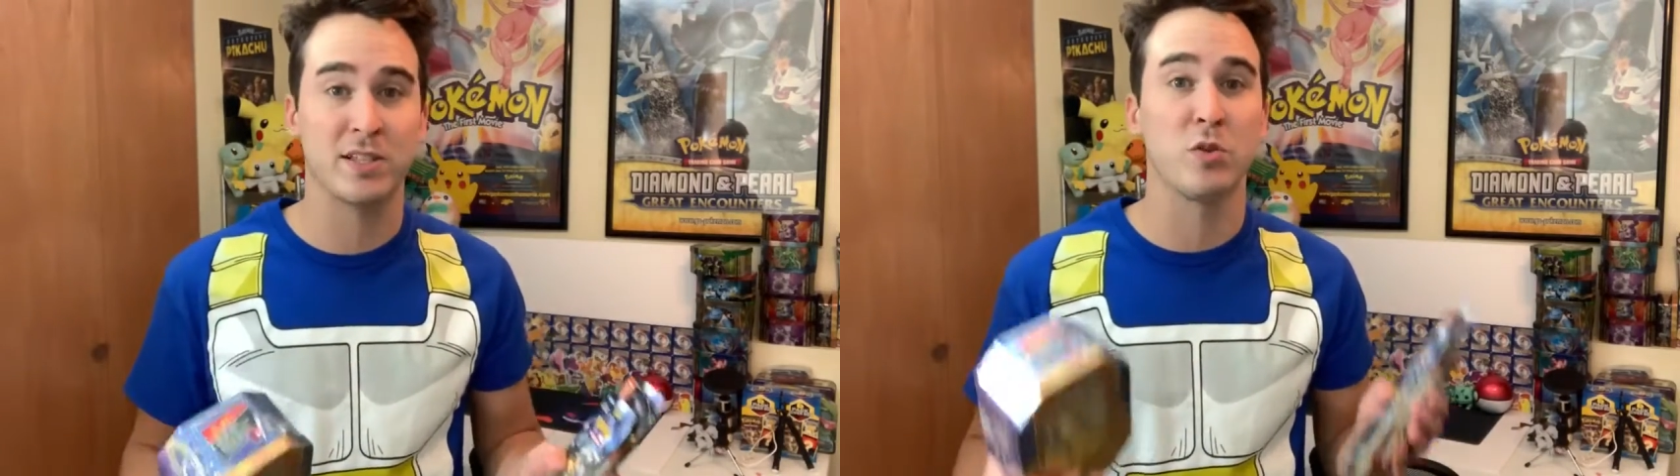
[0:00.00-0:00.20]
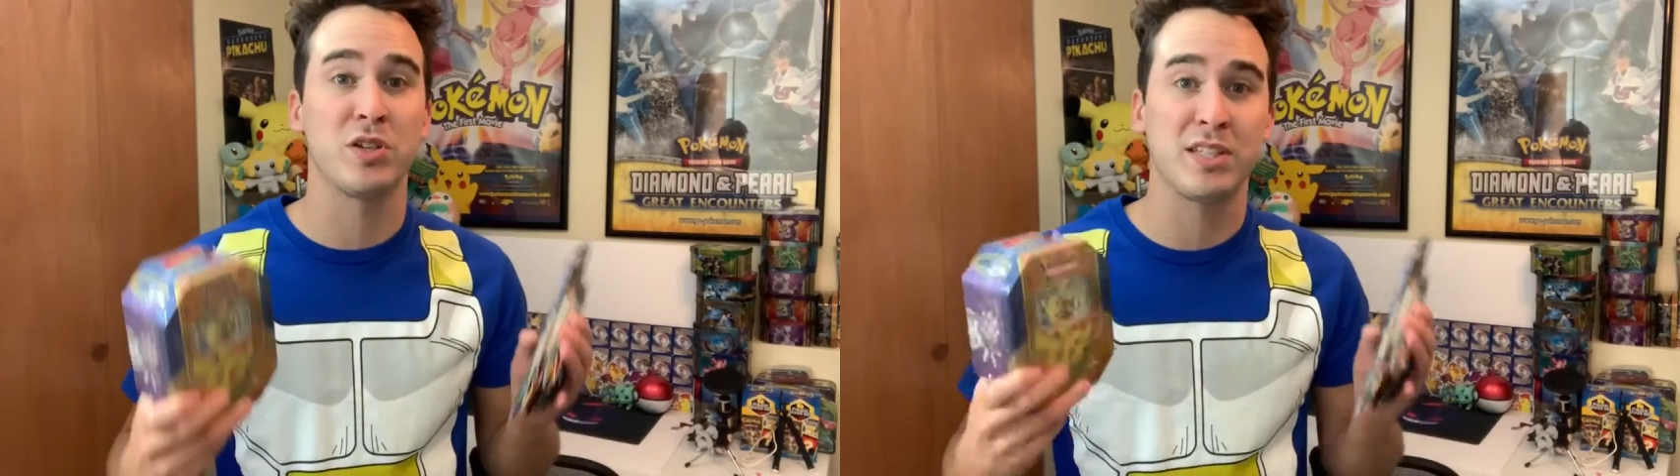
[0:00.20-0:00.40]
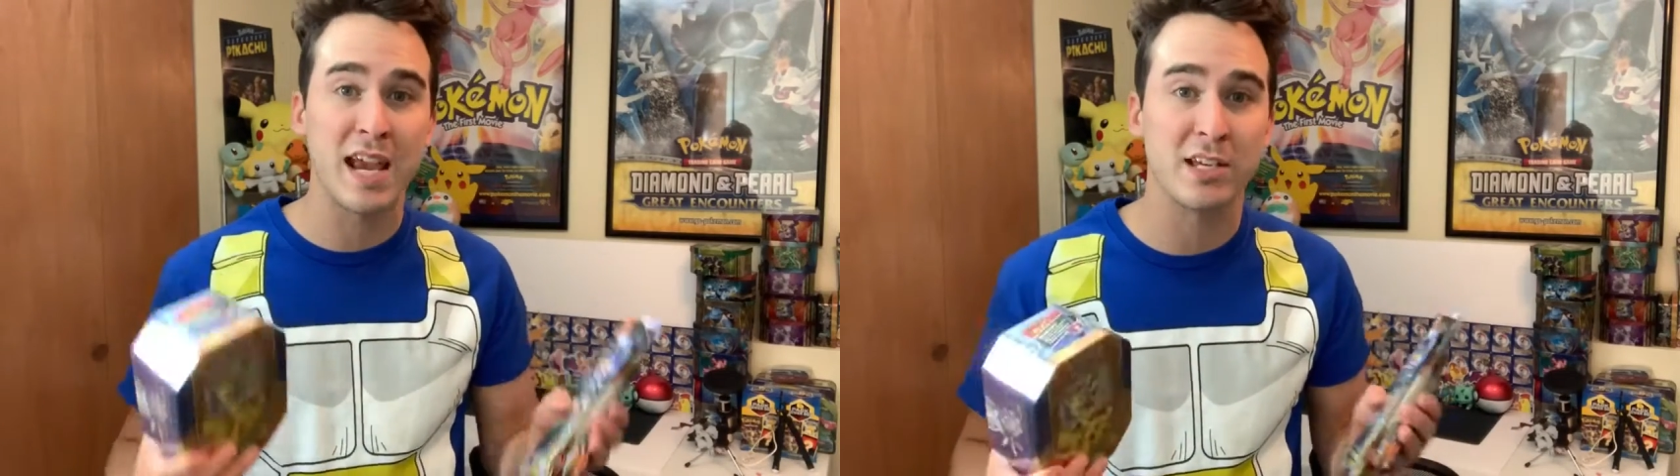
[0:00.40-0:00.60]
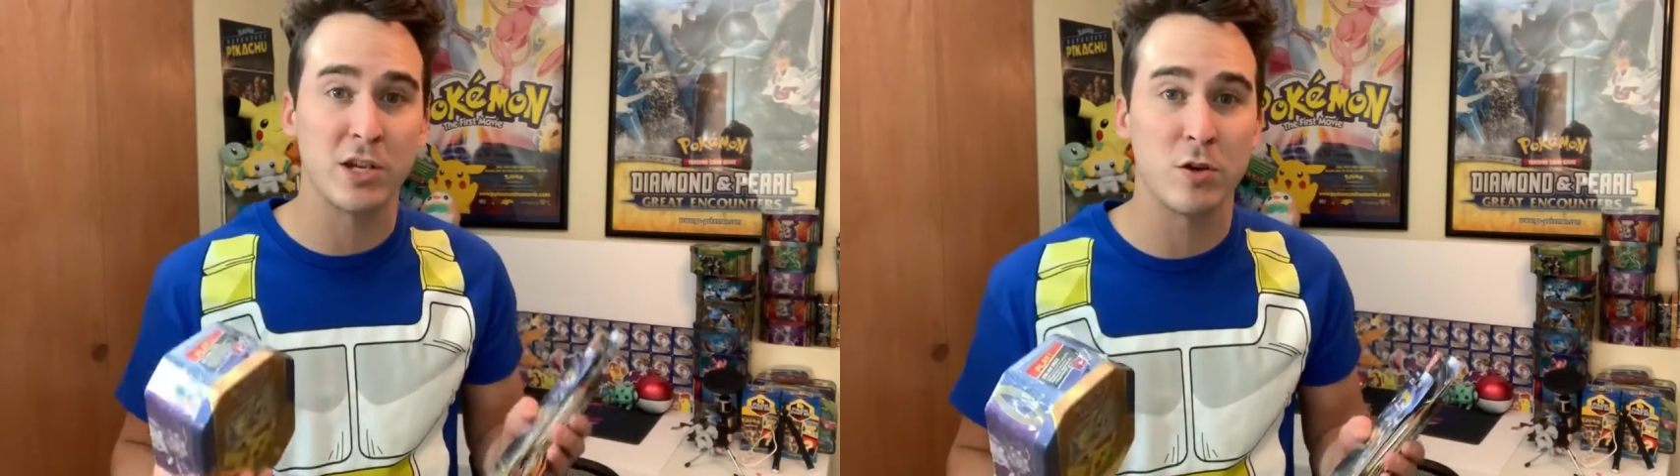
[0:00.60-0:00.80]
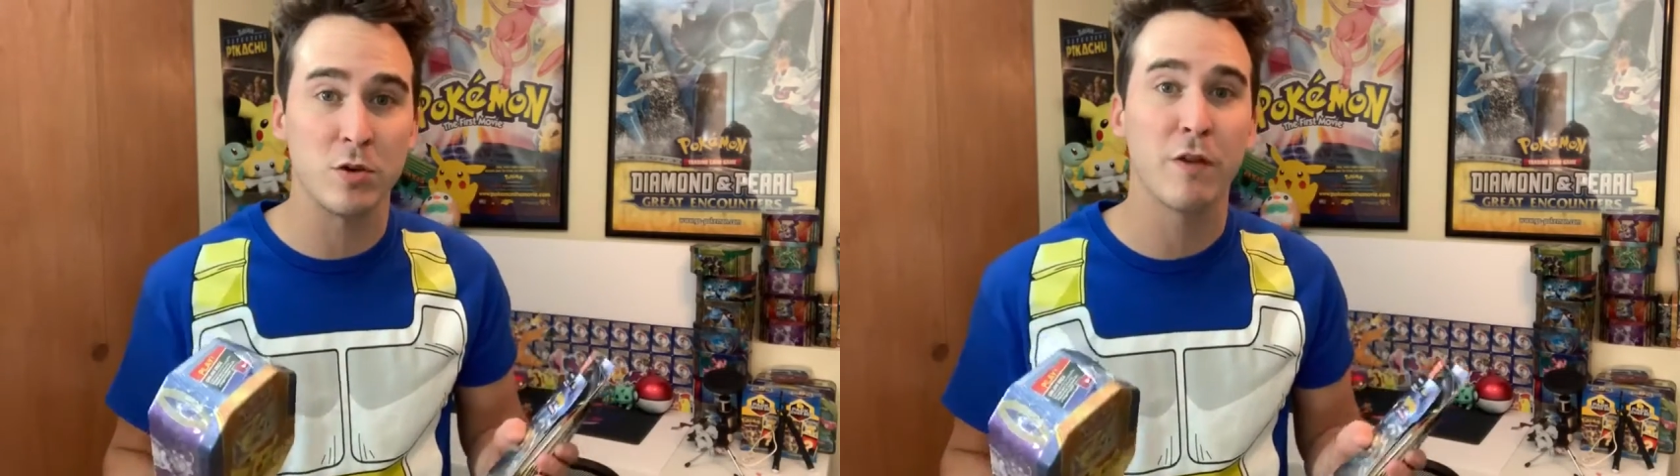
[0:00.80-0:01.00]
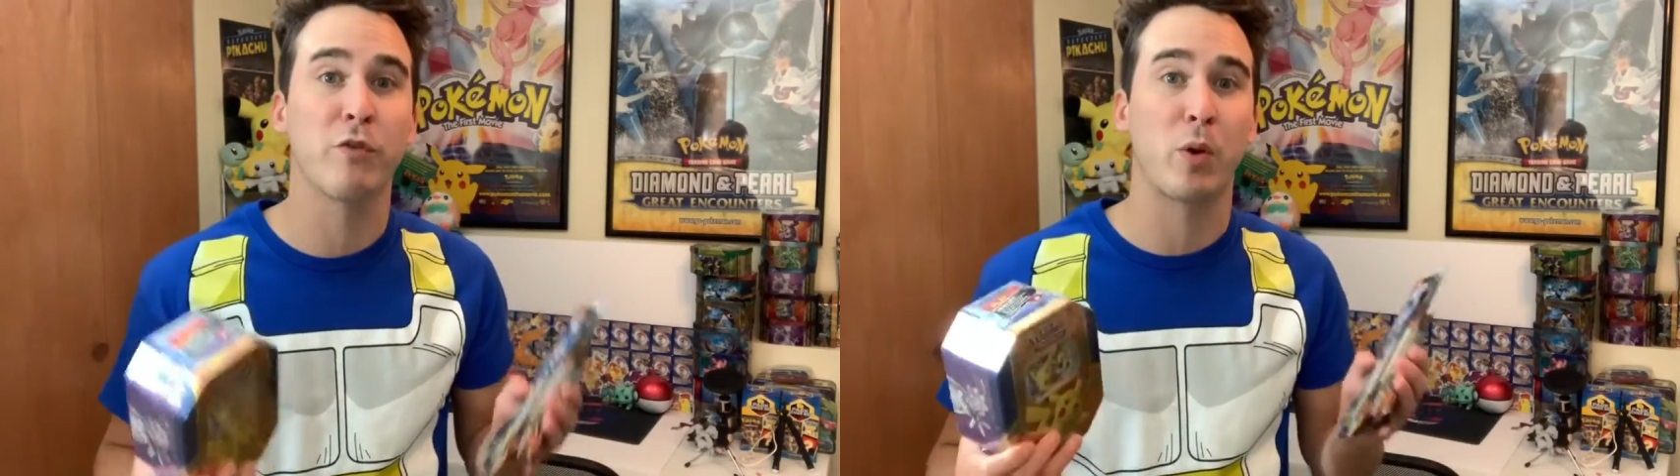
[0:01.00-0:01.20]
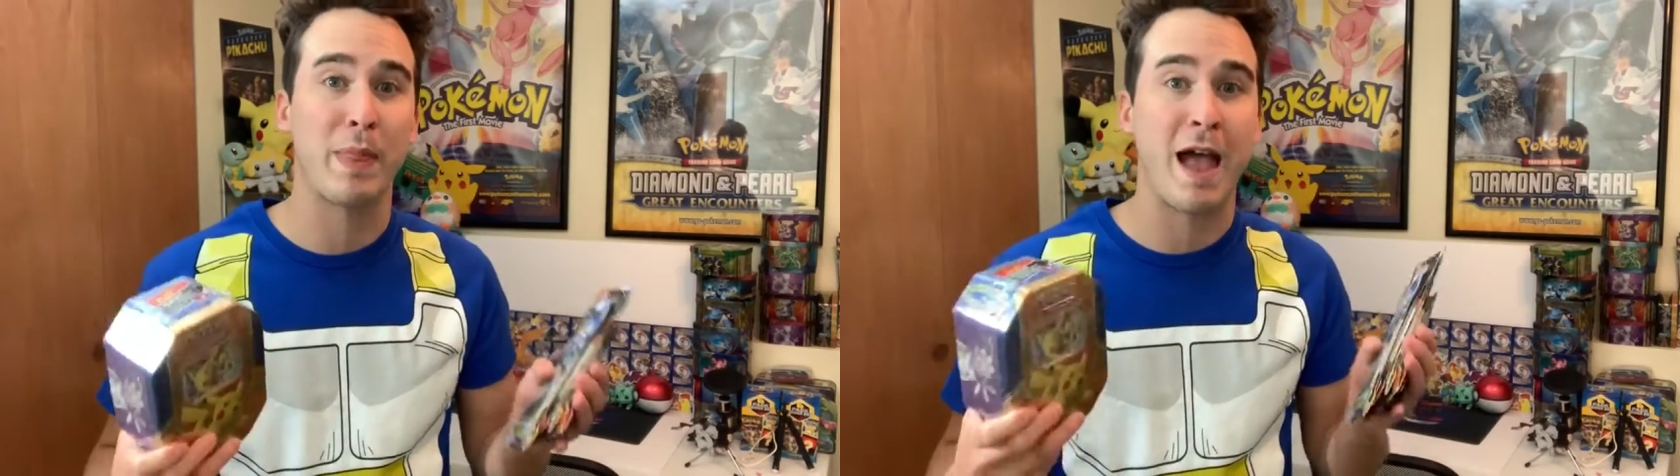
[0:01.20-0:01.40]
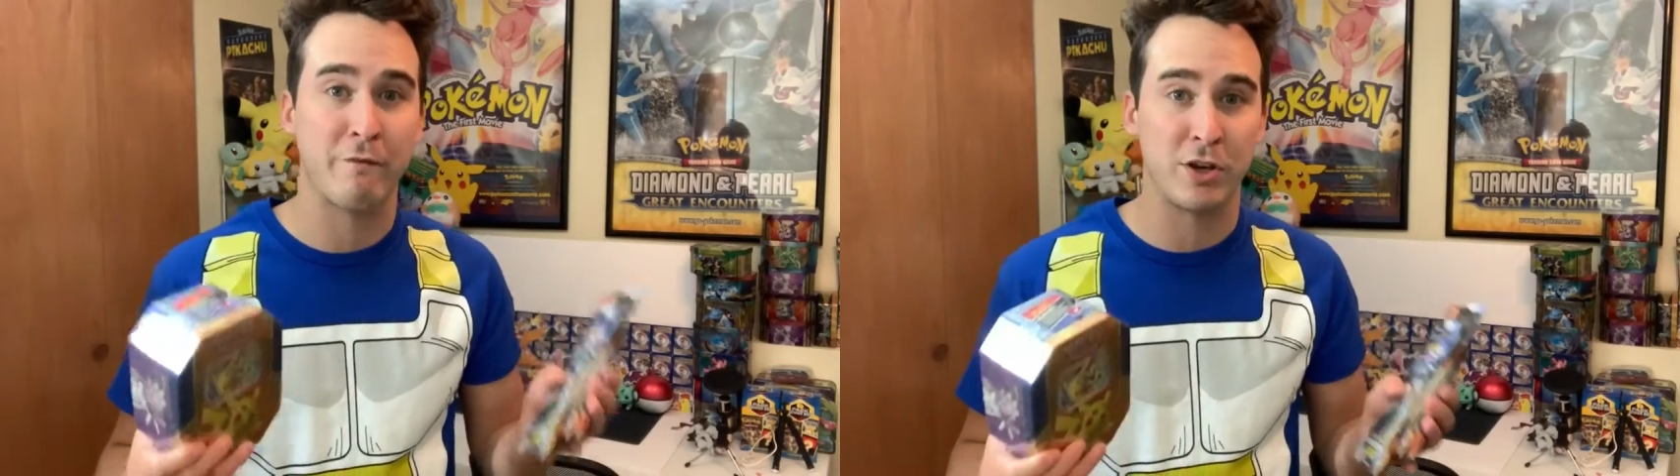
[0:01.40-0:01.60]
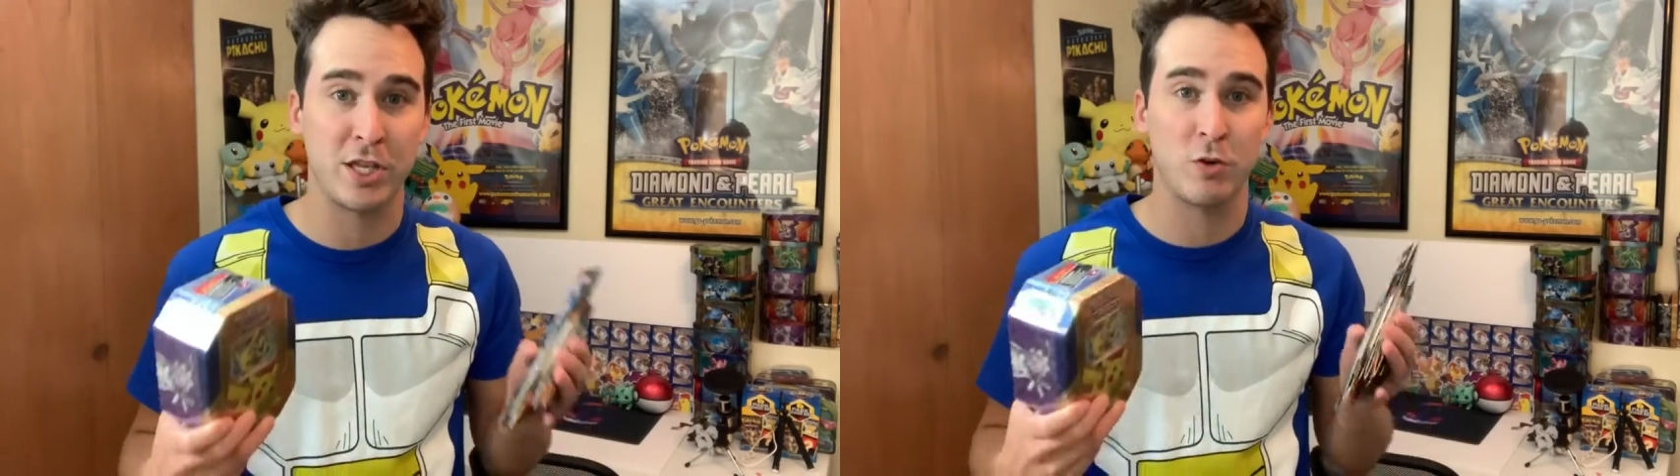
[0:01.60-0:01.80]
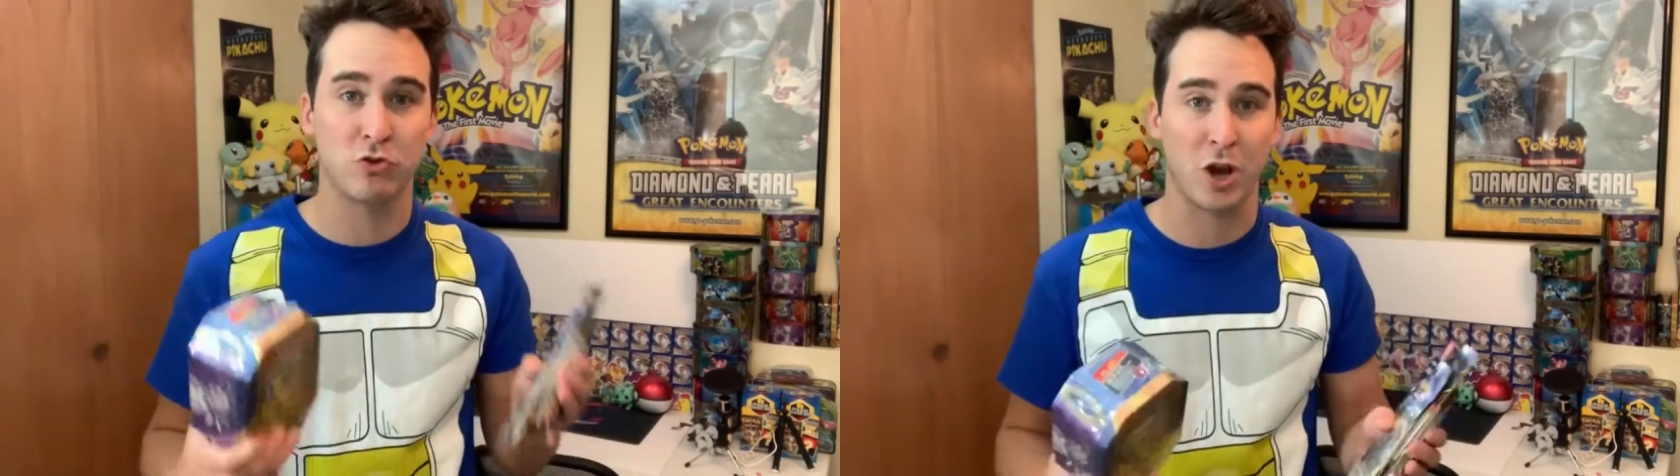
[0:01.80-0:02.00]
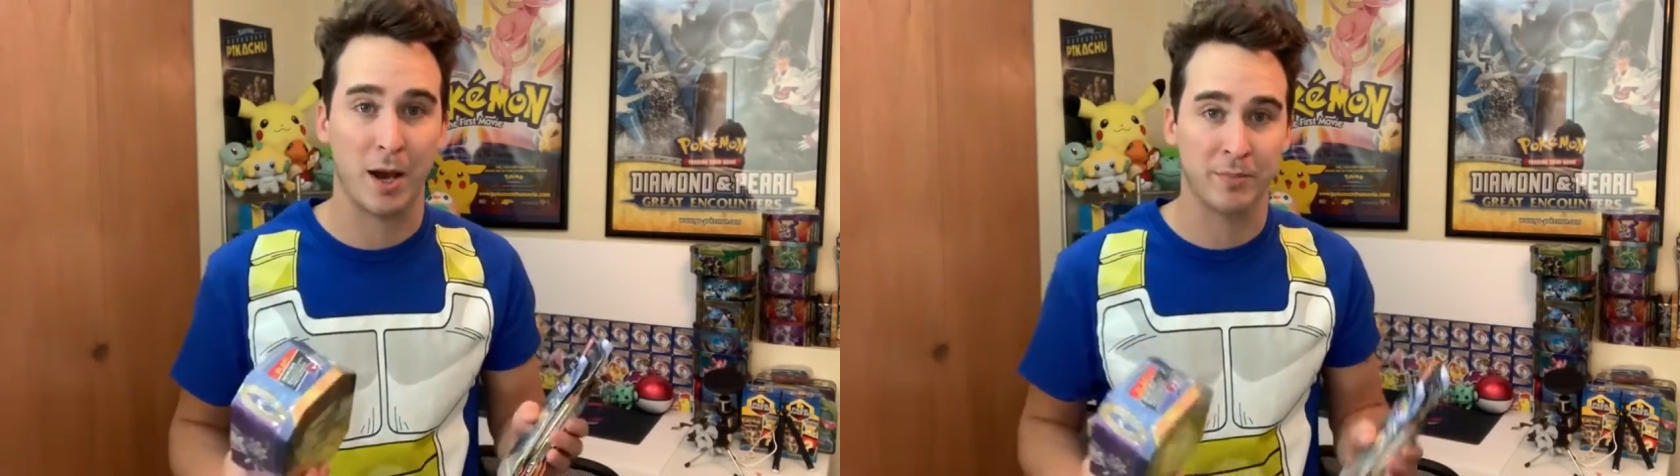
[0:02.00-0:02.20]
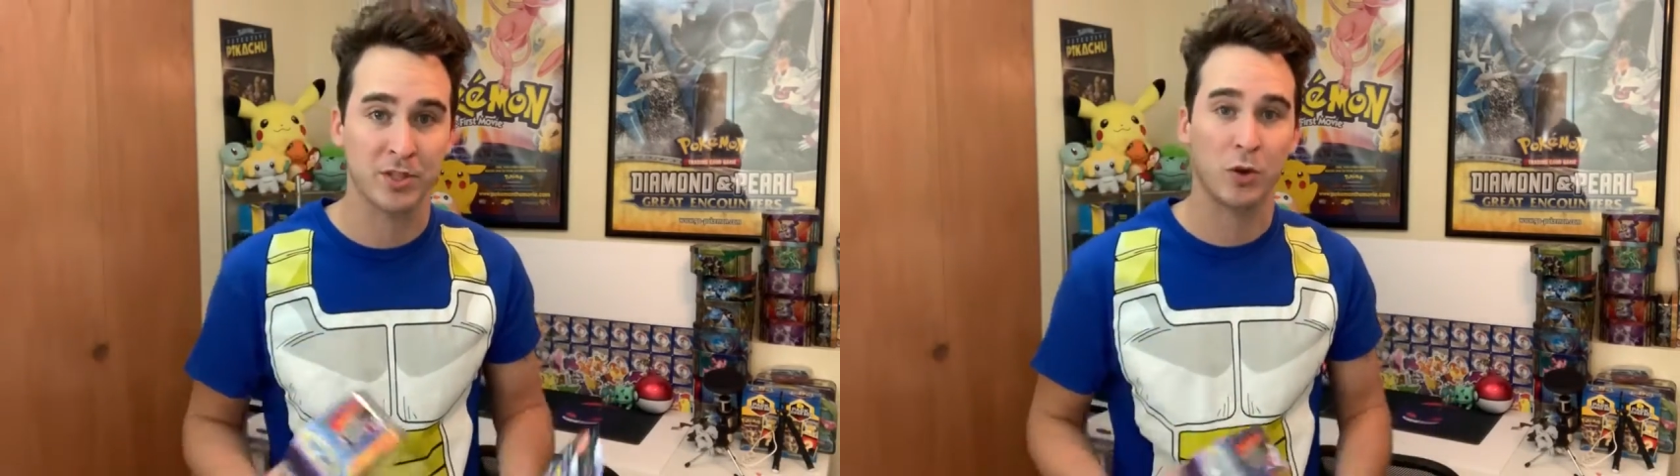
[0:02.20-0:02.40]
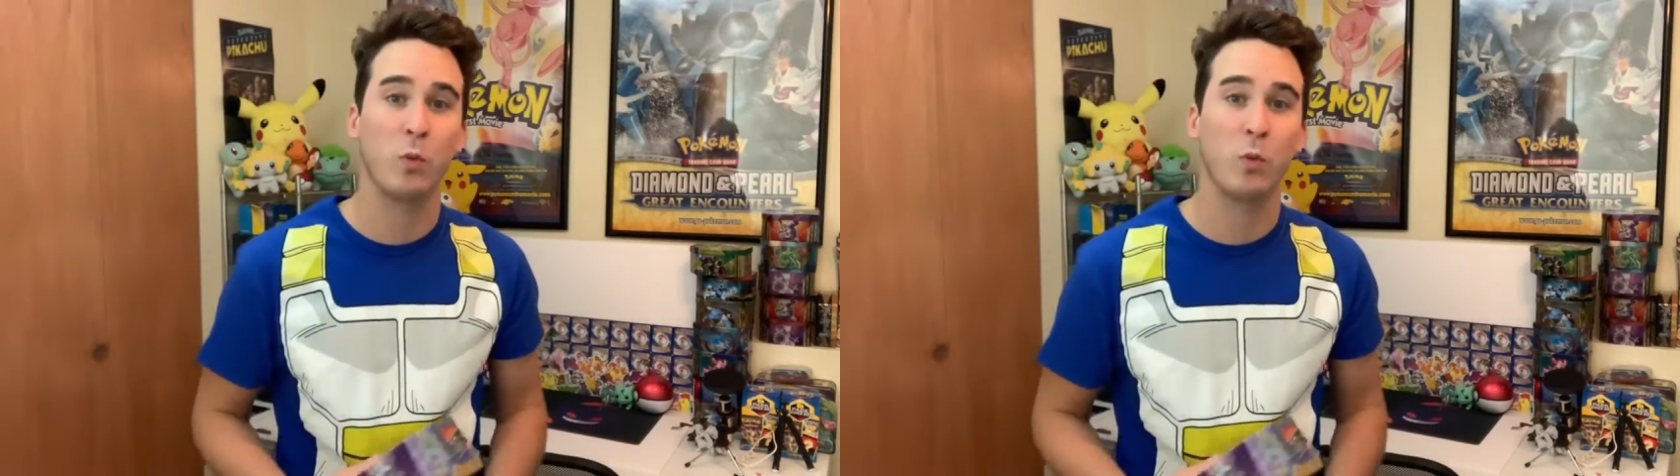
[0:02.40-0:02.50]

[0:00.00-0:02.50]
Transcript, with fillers: so stay tuned for when that video drops.